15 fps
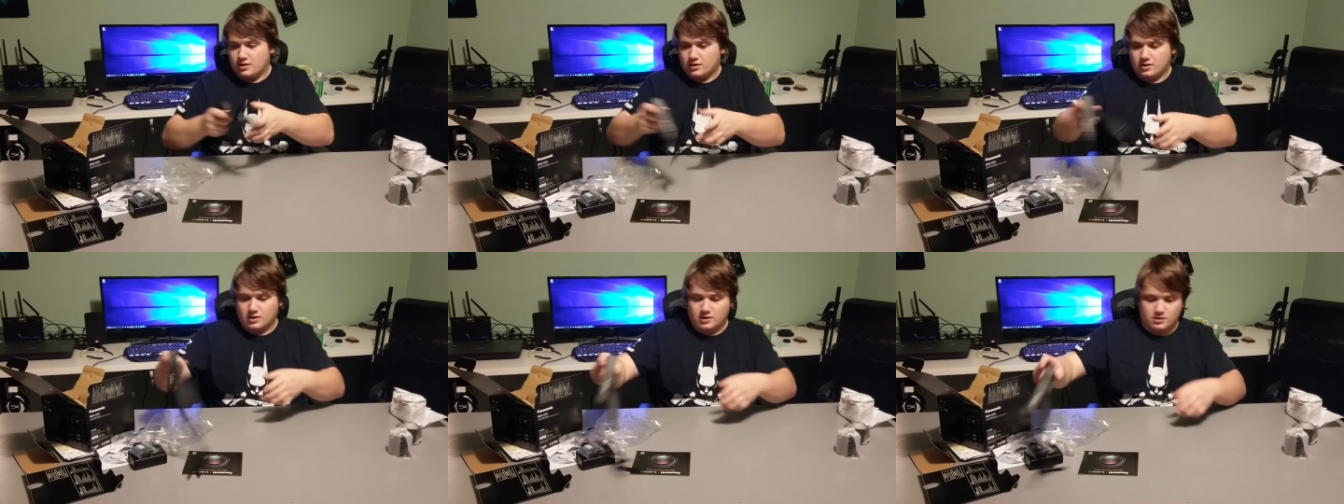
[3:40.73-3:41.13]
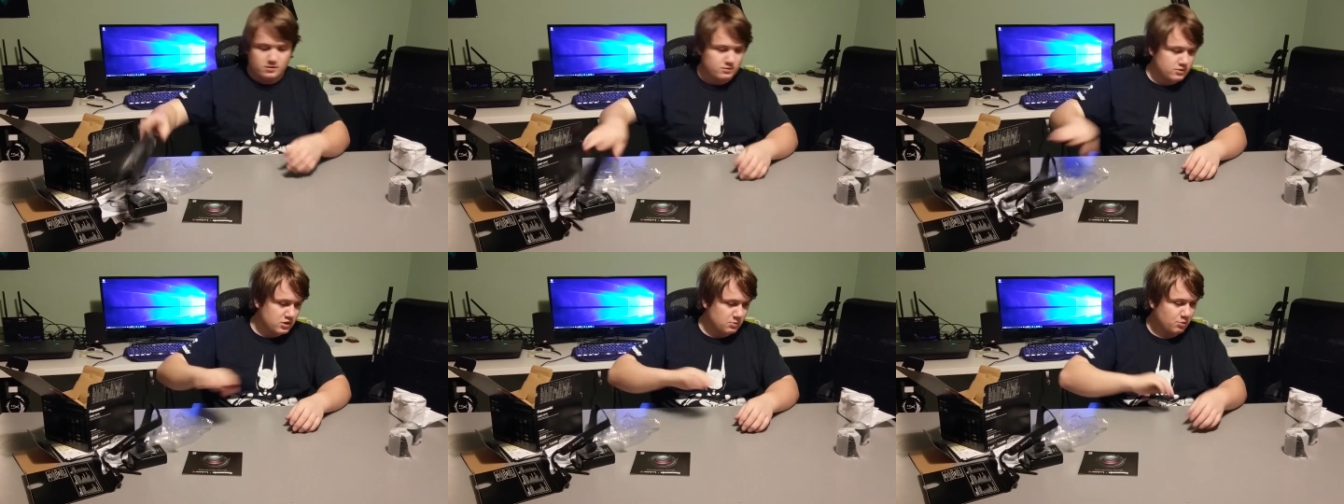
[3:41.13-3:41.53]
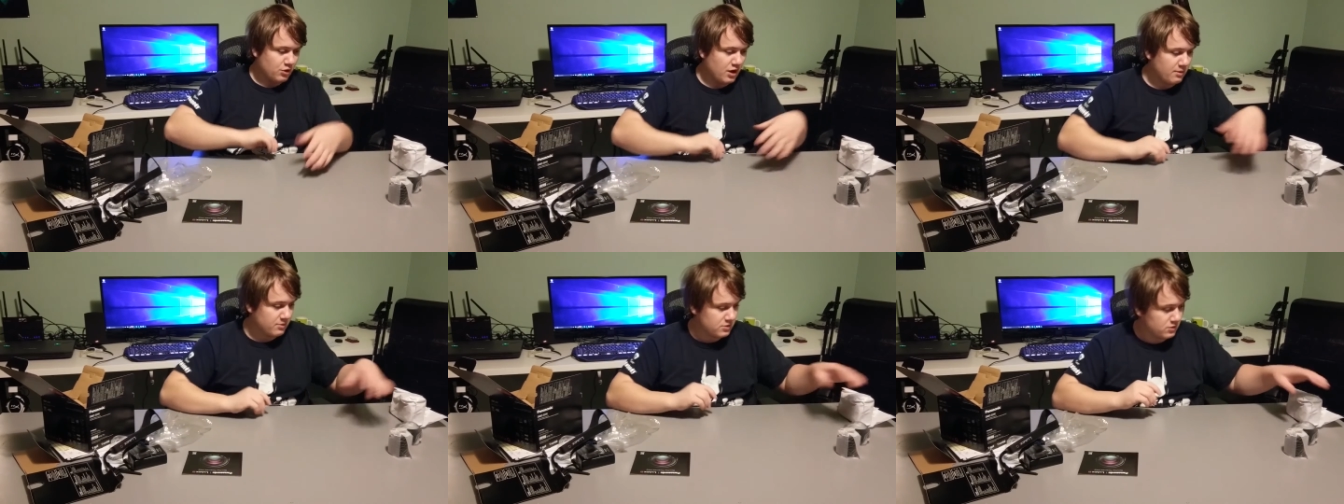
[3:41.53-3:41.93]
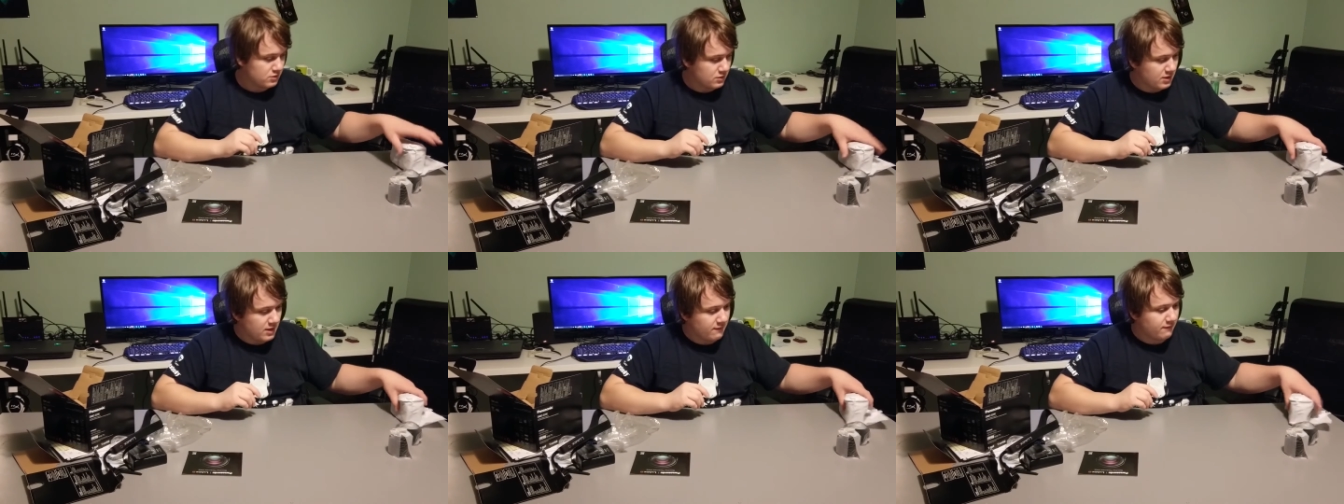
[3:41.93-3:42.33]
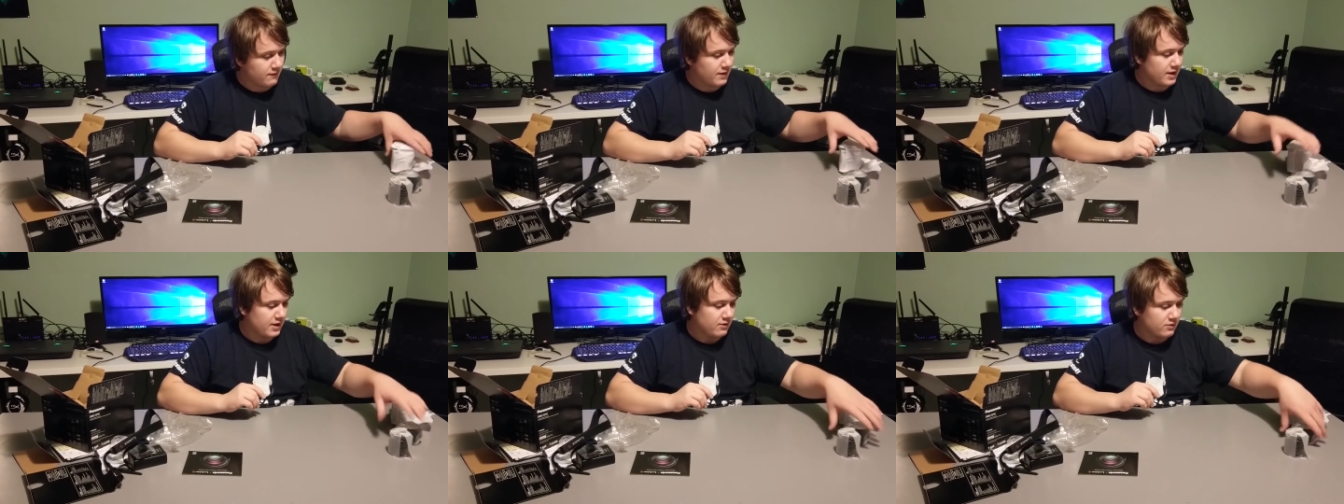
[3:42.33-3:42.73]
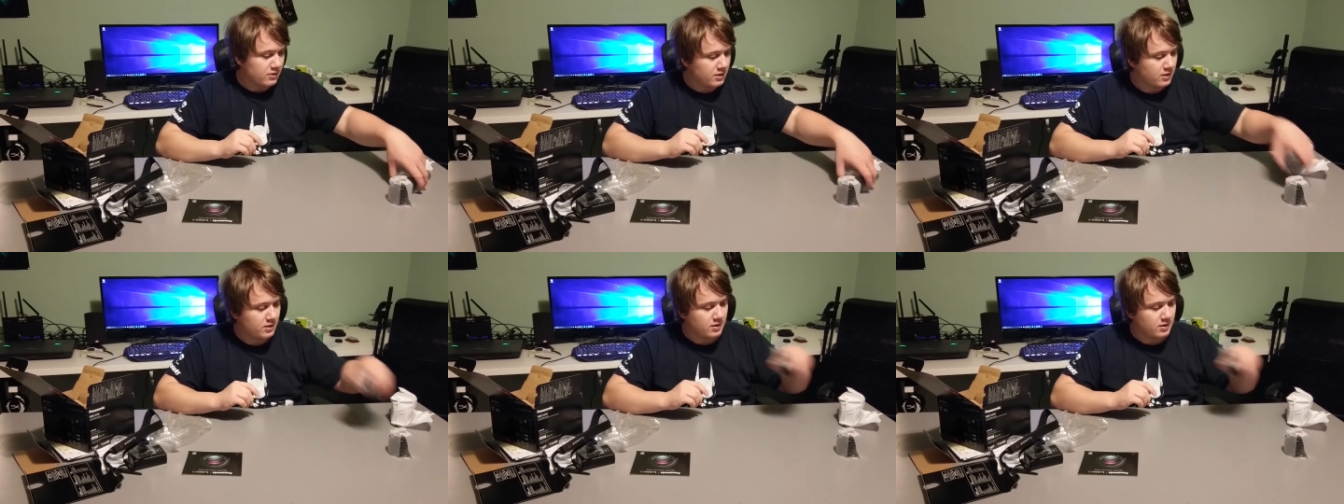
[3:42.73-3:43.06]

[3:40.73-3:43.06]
Uh, cheaper cameras usually have vinyl.